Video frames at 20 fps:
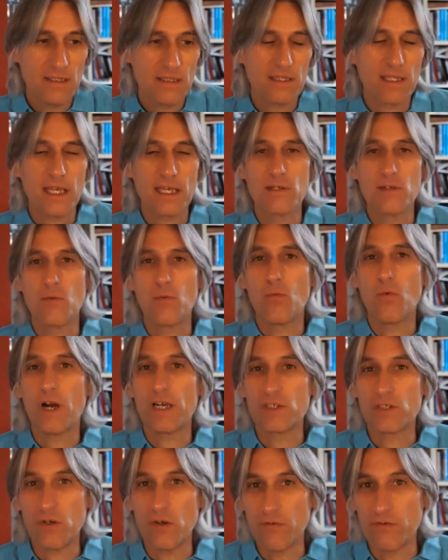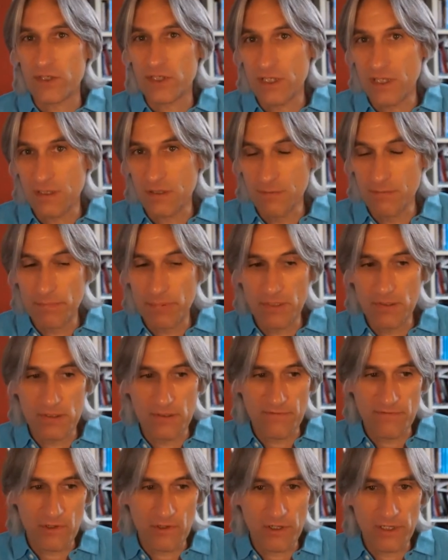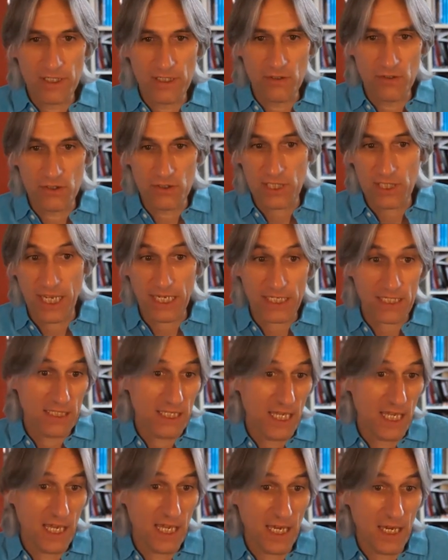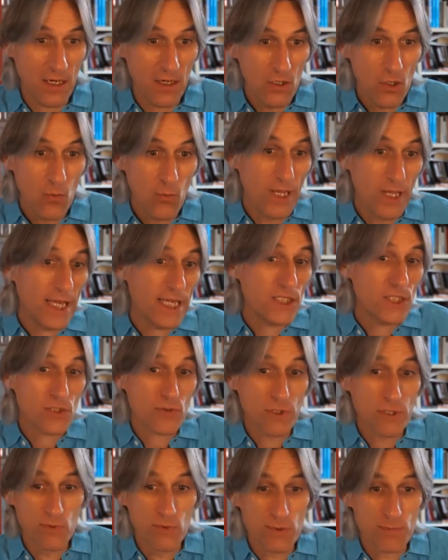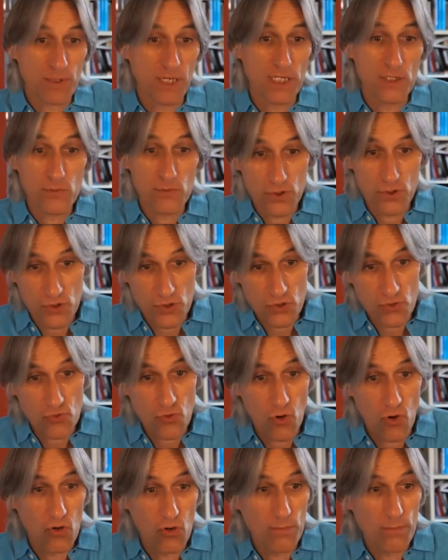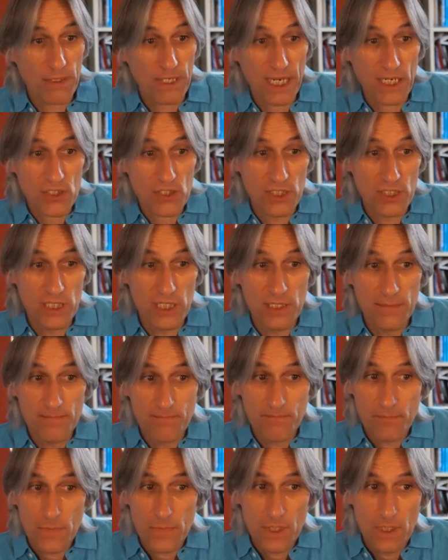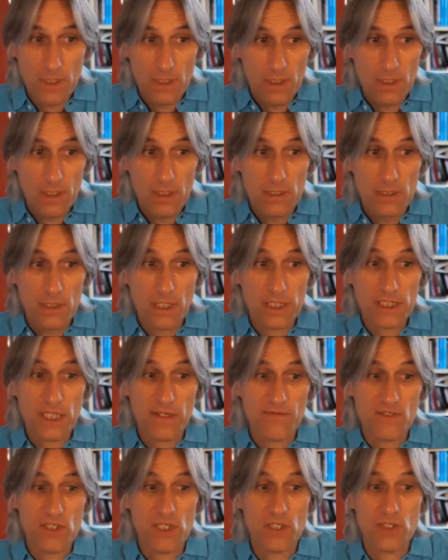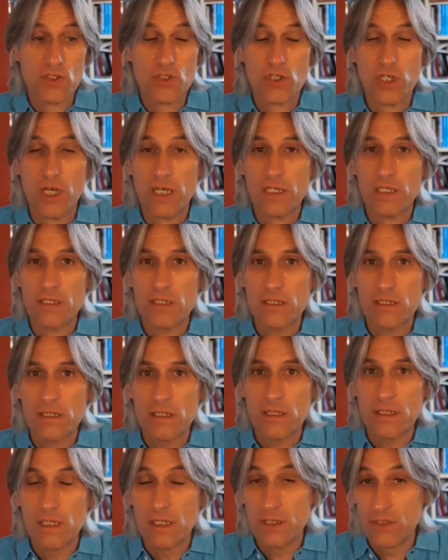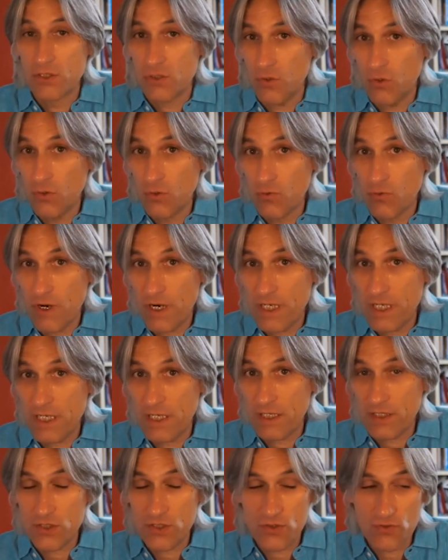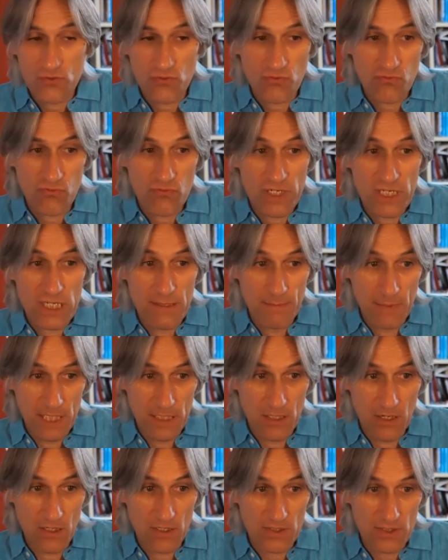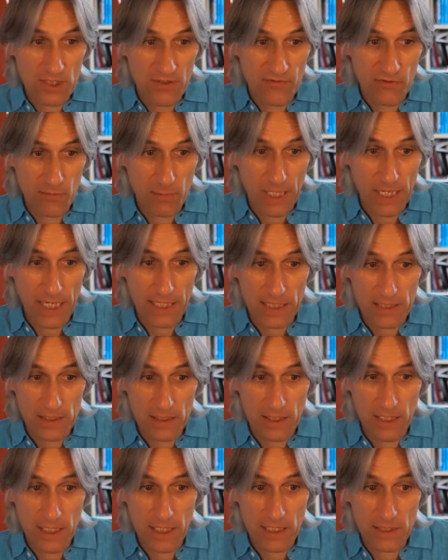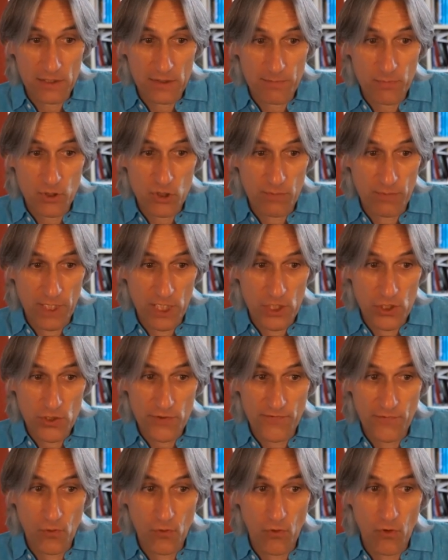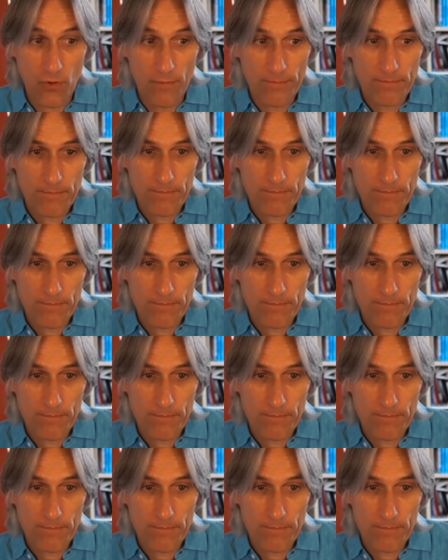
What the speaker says: then white obviously can build a very good attack. And here, well, h3 was played, which was strong, but actually knight f6 check is already extremely nasty for black, and bishop h4.